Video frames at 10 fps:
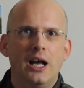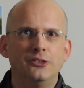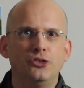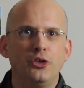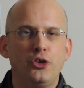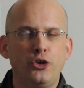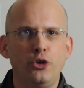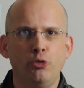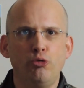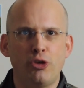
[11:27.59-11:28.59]
and
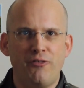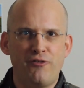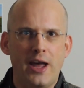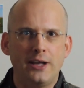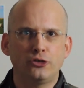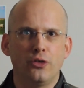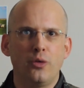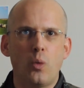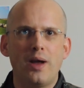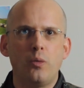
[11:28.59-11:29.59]
huge effects on
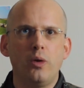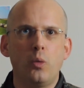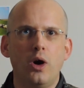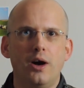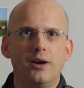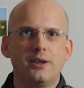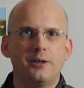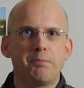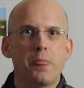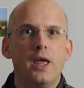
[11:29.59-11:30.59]
the way we work,